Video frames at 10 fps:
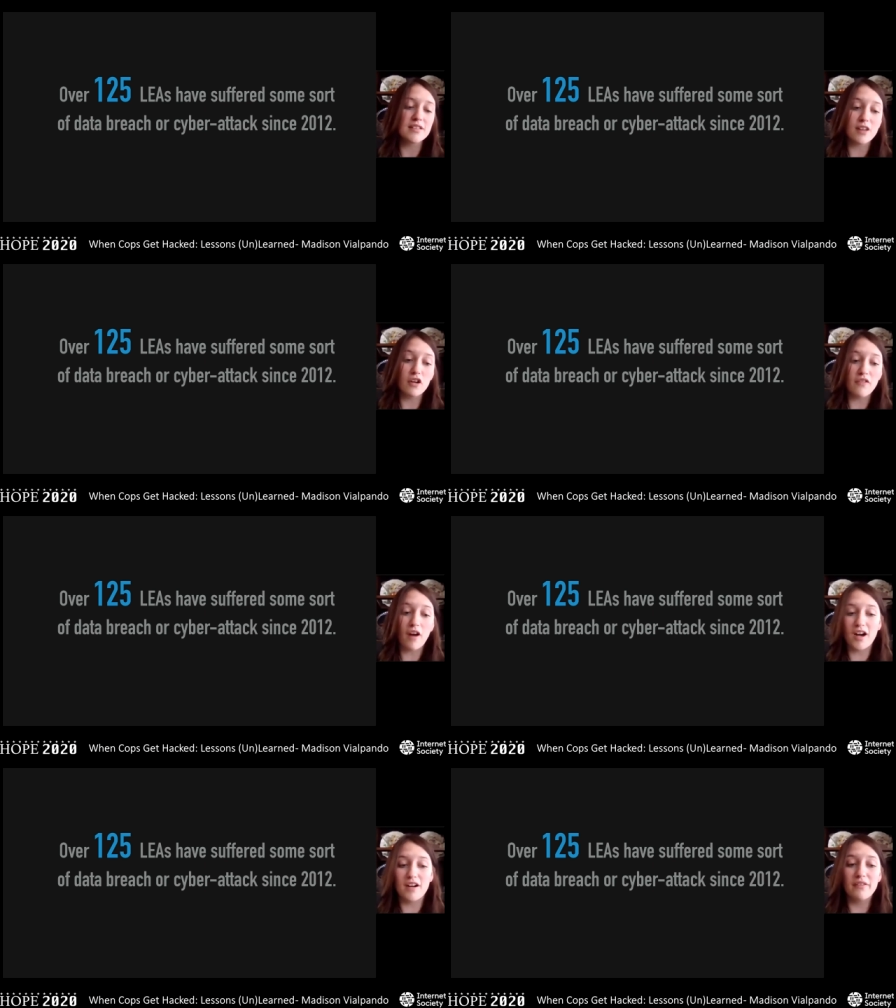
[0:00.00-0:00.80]
so
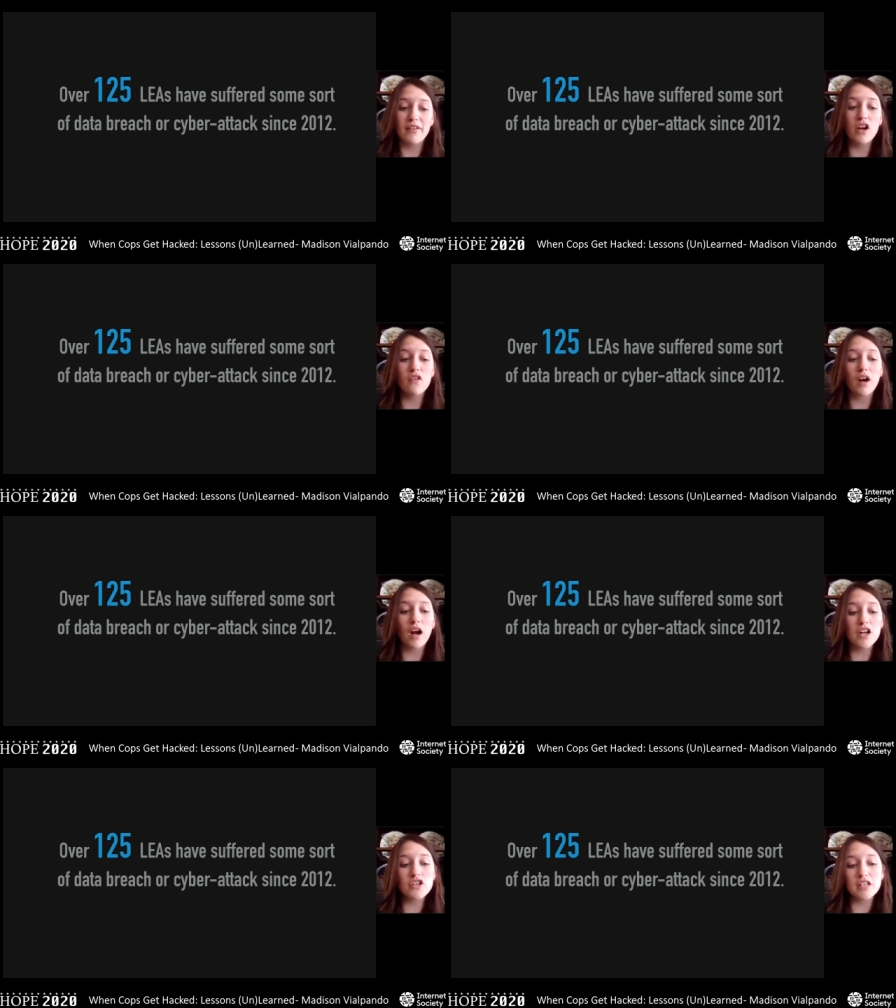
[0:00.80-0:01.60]
far that over
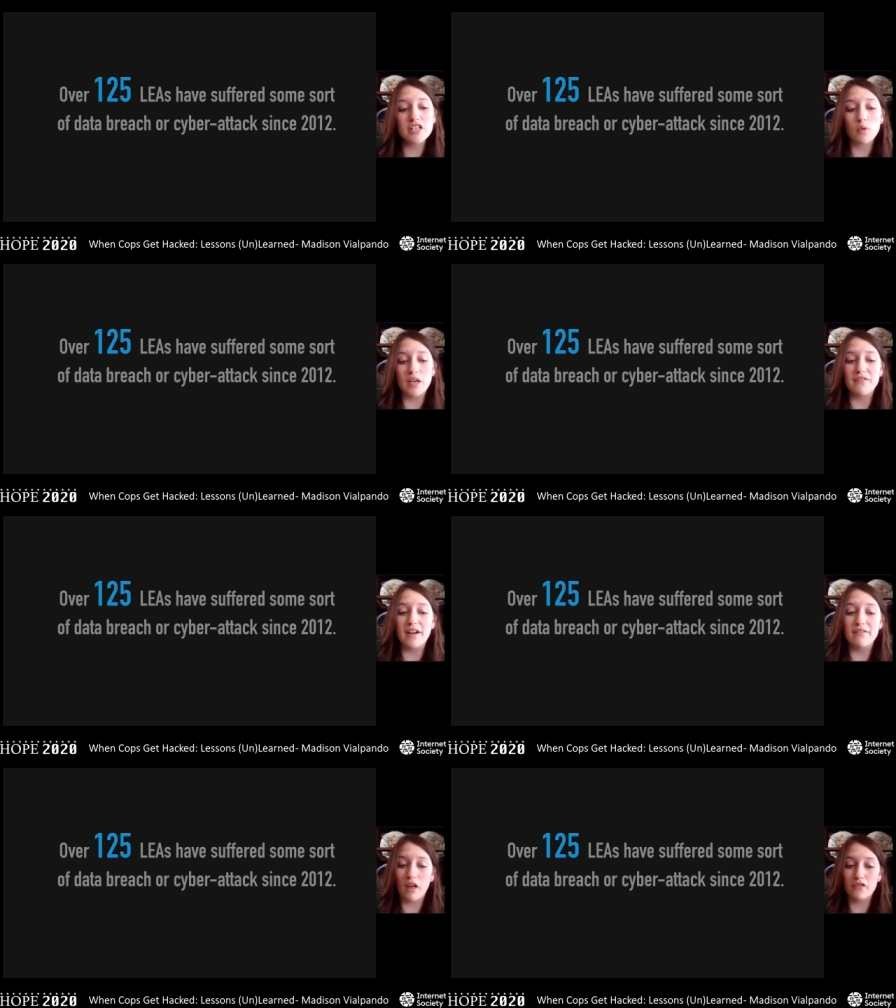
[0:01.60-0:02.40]

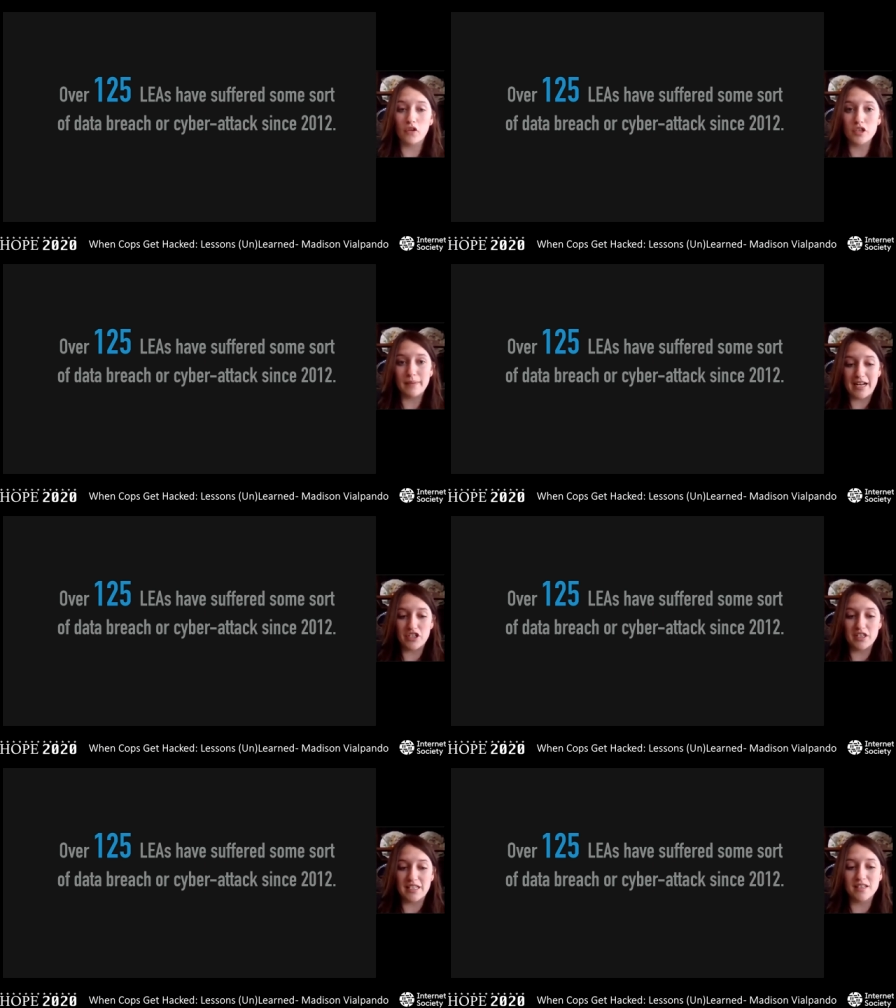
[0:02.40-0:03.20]
125 law enforcement
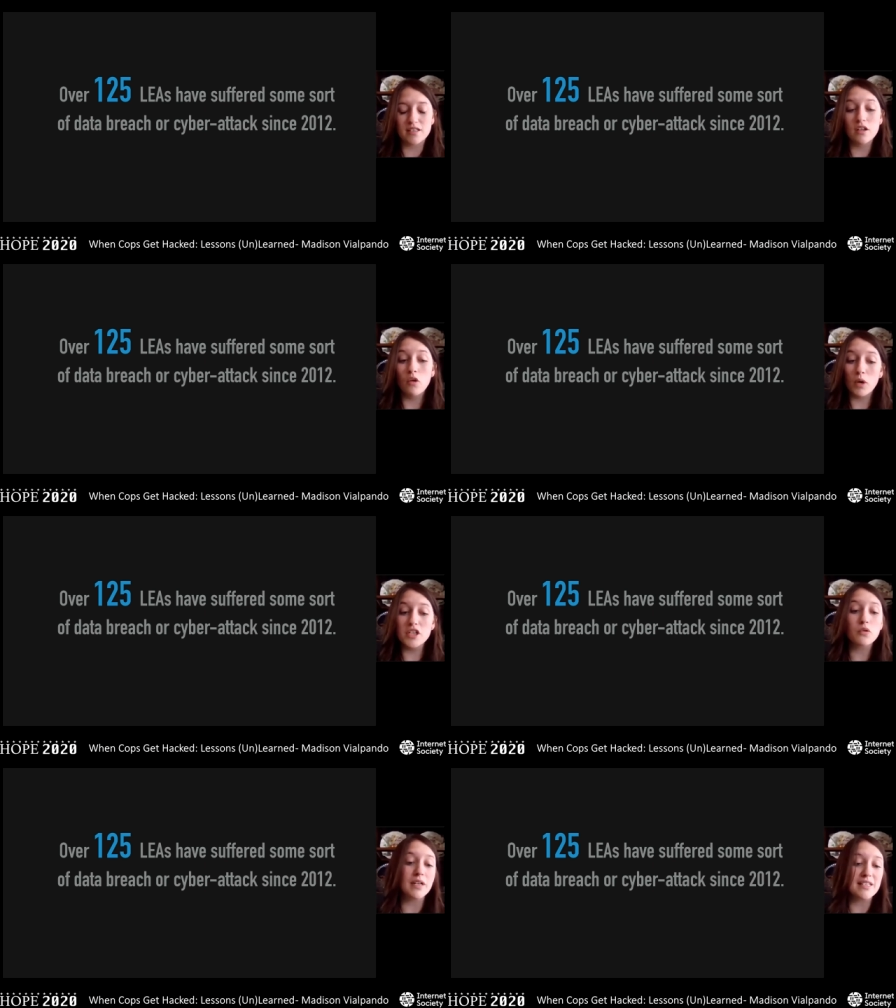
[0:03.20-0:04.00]
agencies,
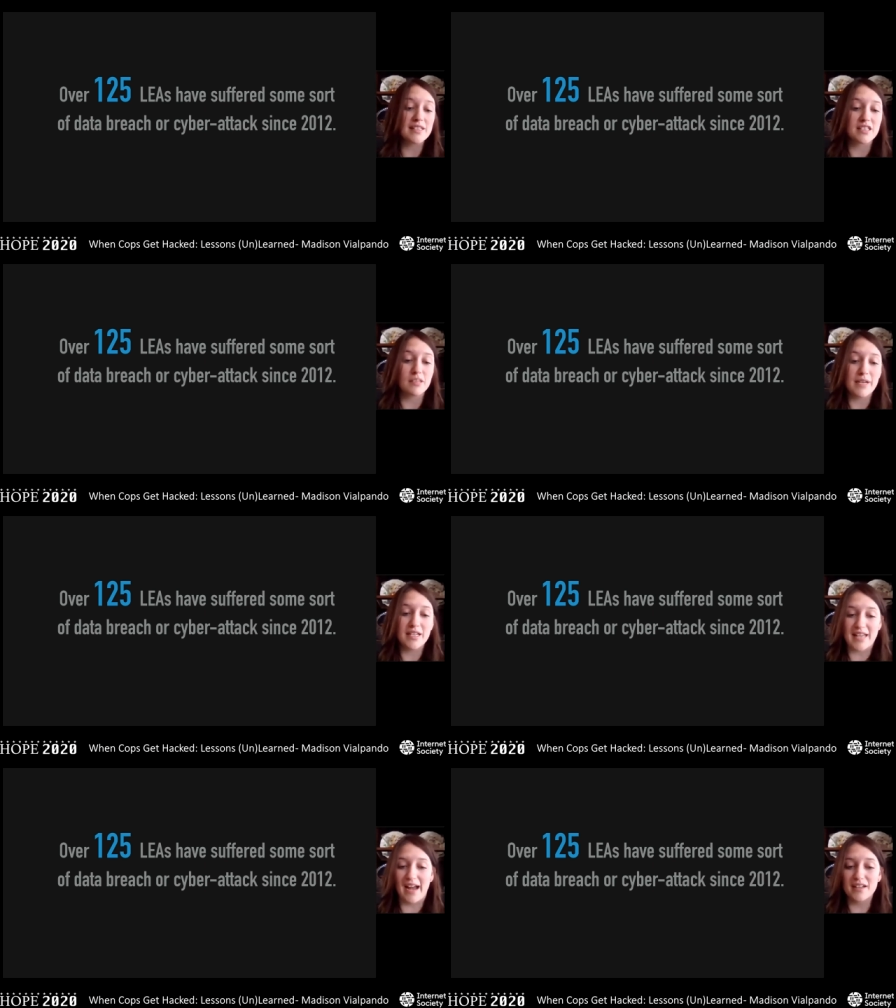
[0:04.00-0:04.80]
126 to be
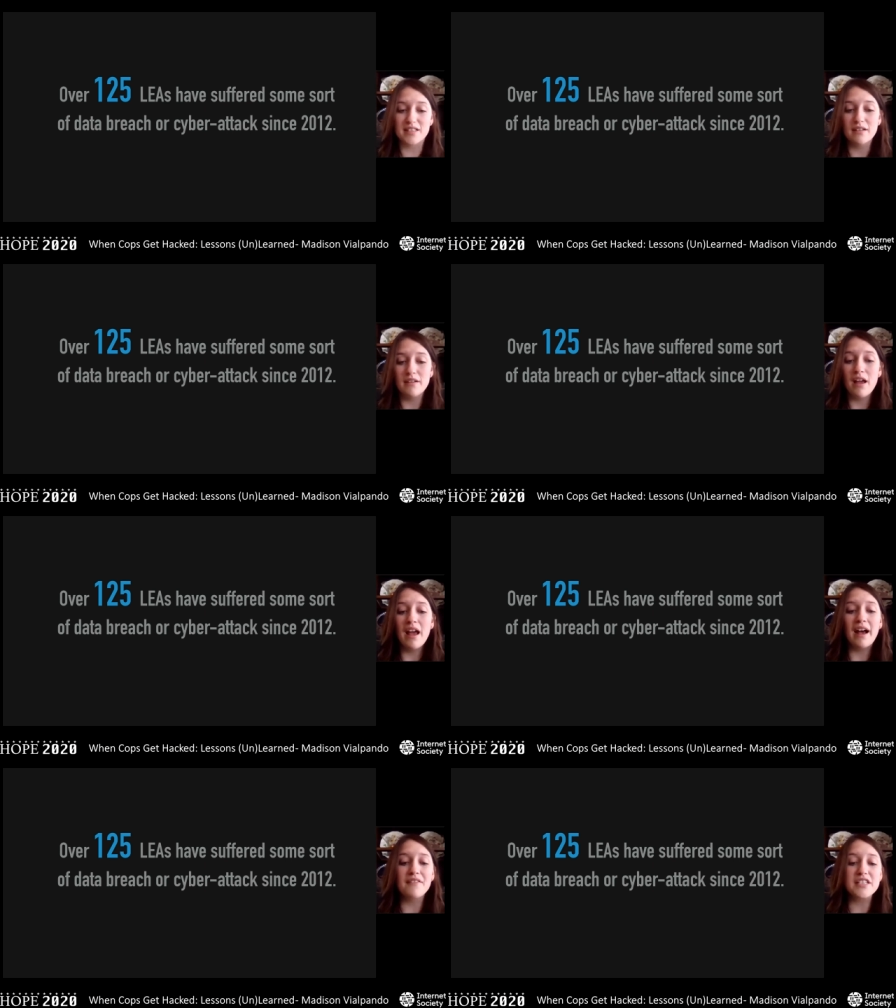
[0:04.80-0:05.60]
exact,
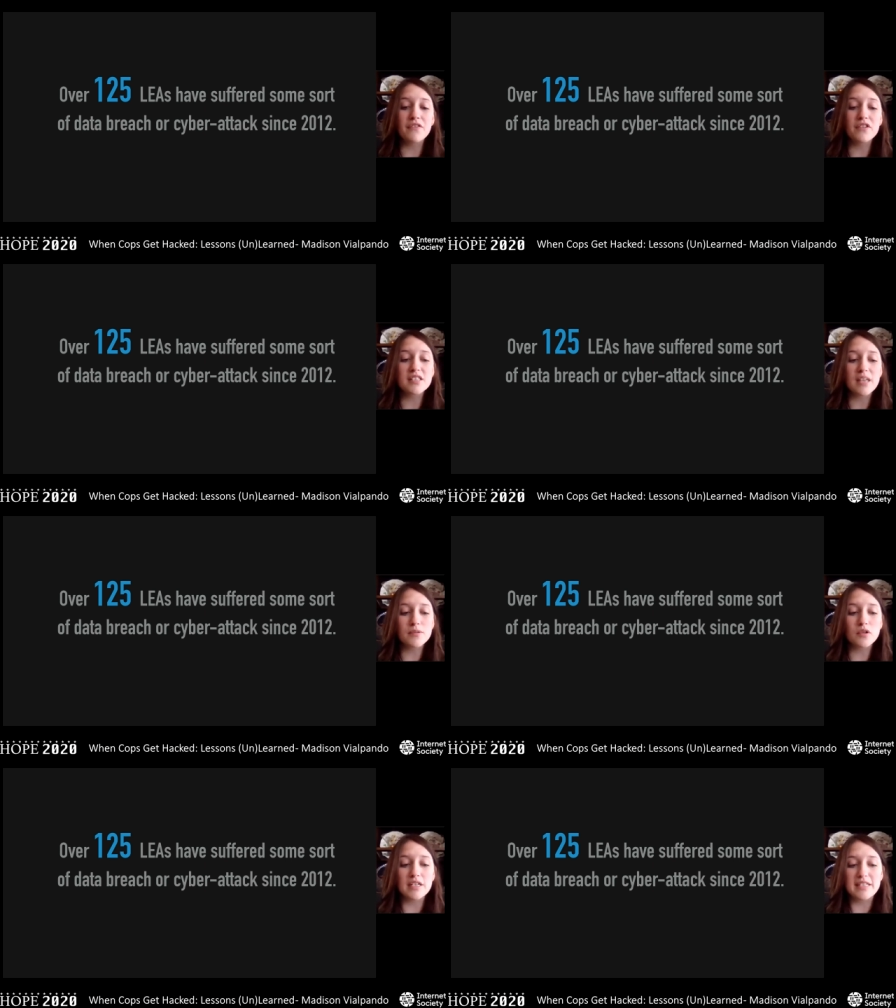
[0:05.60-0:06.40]
have suffered some
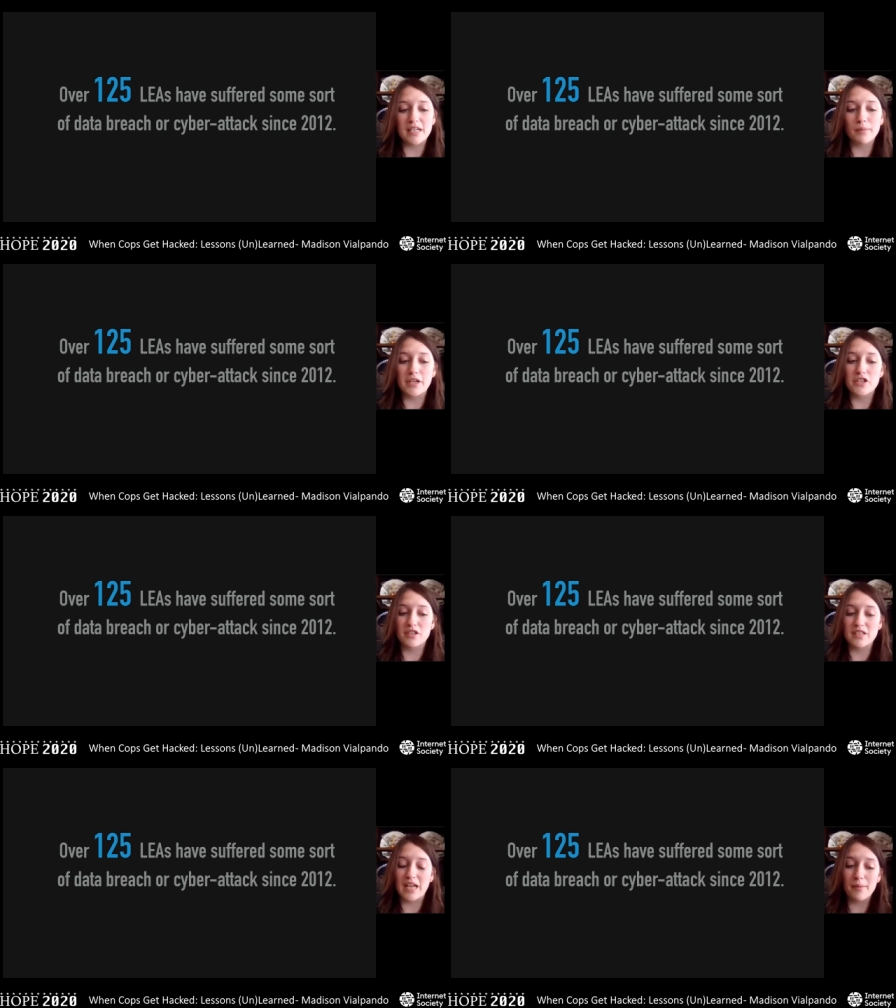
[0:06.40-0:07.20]
sort of data breach or
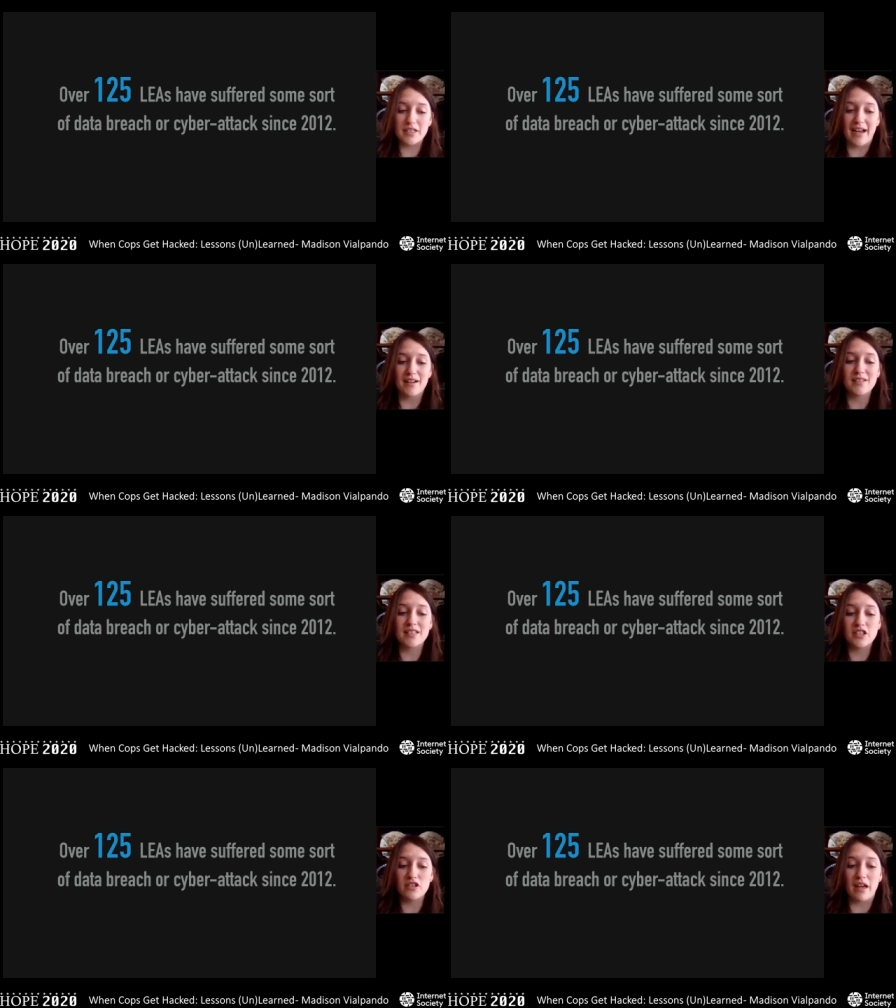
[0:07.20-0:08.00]
cyber attack
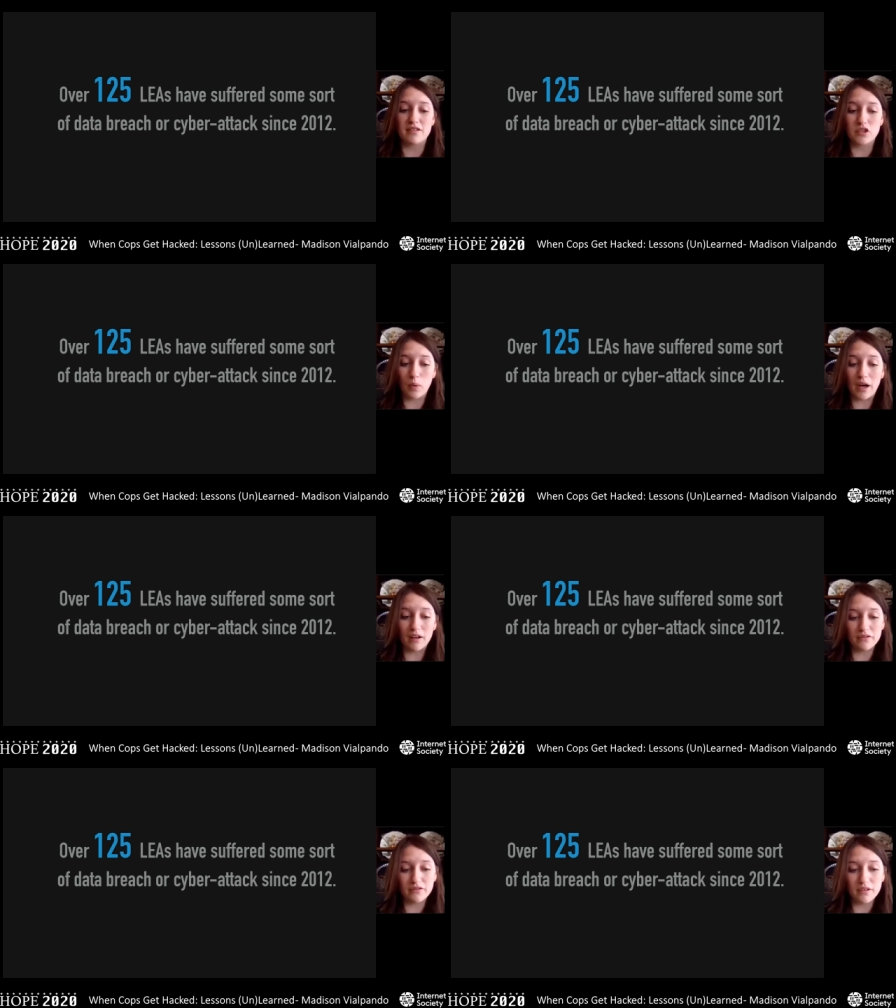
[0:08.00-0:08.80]
since
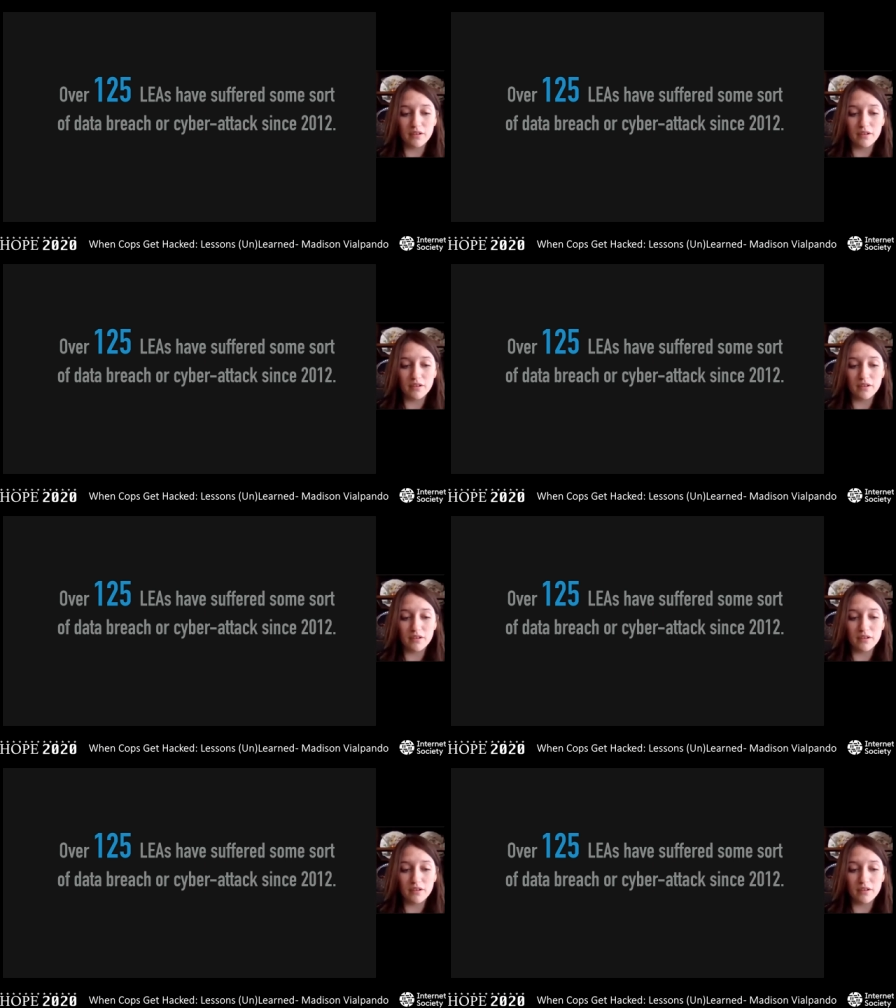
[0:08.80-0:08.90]
2012.